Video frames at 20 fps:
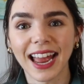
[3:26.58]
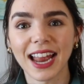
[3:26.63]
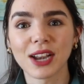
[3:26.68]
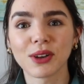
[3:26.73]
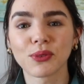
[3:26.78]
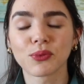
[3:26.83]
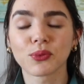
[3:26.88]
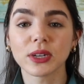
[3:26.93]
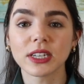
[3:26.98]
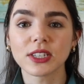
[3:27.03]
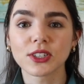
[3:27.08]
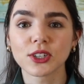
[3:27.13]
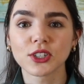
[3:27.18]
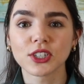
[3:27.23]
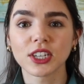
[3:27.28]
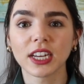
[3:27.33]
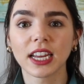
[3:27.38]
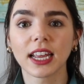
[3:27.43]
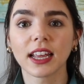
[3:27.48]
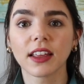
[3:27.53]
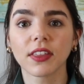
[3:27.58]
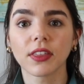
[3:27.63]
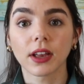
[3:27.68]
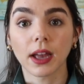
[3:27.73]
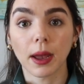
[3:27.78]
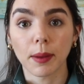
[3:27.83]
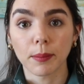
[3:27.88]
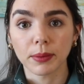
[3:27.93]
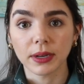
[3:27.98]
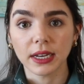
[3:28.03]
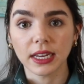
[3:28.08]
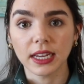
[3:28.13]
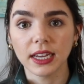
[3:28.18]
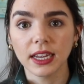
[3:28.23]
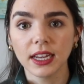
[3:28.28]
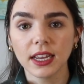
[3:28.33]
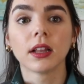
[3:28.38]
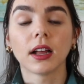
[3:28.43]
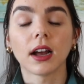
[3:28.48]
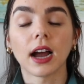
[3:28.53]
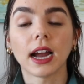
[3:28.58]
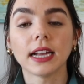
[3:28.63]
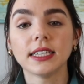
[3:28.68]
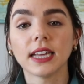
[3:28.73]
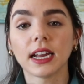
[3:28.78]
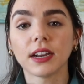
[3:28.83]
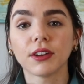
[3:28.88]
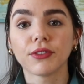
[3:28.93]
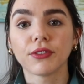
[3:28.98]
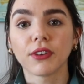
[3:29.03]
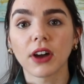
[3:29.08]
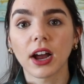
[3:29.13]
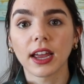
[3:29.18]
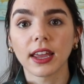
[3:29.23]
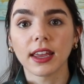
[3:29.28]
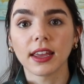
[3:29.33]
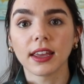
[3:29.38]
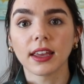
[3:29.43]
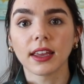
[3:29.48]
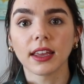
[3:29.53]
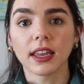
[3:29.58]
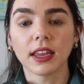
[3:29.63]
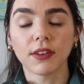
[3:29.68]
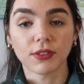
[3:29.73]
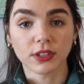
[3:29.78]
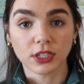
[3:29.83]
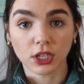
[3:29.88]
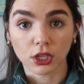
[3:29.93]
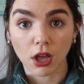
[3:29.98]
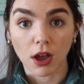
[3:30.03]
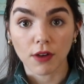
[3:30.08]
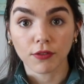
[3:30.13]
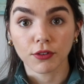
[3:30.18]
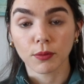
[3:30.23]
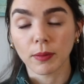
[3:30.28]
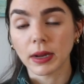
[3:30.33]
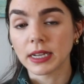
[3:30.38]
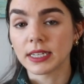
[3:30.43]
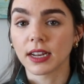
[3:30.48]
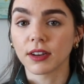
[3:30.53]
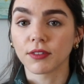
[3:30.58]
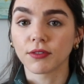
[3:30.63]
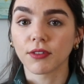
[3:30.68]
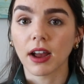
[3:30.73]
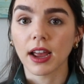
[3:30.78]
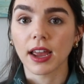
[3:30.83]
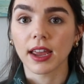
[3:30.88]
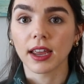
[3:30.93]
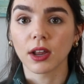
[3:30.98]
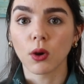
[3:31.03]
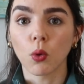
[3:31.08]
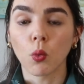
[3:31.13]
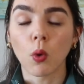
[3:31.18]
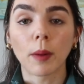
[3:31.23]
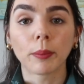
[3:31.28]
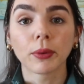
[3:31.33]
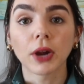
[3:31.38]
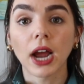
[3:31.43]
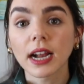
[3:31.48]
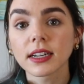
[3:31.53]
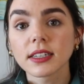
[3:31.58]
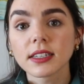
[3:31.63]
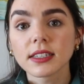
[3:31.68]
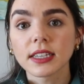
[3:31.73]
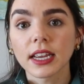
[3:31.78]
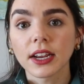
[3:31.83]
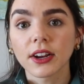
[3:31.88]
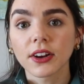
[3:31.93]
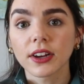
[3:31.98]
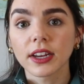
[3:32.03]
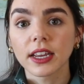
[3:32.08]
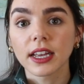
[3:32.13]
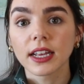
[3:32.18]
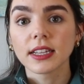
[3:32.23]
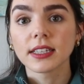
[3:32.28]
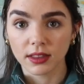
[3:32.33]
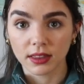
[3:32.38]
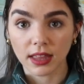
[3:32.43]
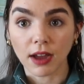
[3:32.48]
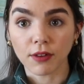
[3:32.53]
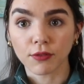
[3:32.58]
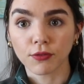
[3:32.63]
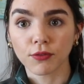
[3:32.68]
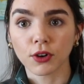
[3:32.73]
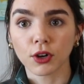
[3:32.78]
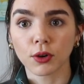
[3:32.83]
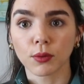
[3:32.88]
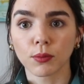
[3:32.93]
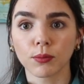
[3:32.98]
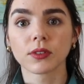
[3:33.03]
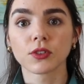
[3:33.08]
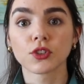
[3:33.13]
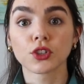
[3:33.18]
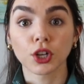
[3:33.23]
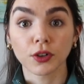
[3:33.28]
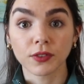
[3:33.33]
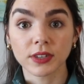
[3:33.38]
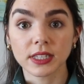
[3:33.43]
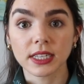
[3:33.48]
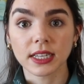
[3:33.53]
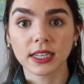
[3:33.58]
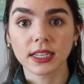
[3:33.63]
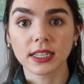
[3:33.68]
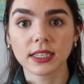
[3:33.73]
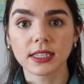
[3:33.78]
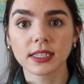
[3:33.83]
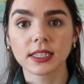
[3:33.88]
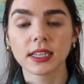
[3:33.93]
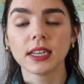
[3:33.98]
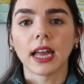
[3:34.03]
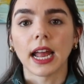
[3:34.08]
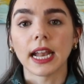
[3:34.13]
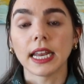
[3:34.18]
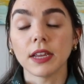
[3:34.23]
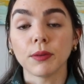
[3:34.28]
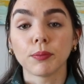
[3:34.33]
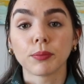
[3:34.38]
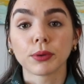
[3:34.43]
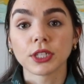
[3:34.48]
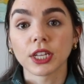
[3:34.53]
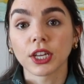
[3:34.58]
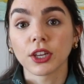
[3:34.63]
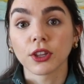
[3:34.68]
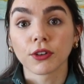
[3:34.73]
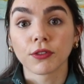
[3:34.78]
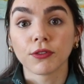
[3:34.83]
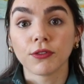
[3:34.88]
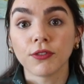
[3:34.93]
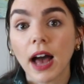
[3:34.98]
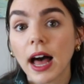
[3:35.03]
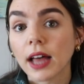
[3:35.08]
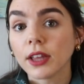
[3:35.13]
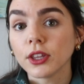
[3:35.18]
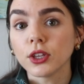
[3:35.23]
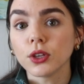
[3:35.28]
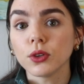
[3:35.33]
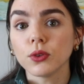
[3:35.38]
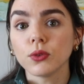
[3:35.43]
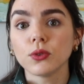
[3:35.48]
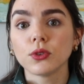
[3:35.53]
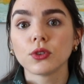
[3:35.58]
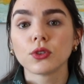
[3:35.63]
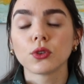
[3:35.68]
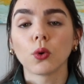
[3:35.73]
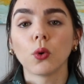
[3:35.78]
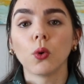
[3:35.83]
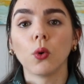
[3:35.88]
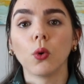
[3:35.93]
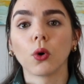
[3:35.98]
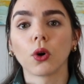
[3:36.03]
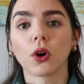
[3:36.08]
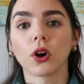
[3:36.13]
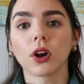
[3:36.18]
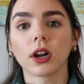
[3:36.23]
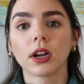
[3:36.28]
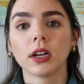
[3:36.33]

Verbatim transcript: and researching the company, identifying if it's a law firm, identifying what practice areas that firm services, any particular values or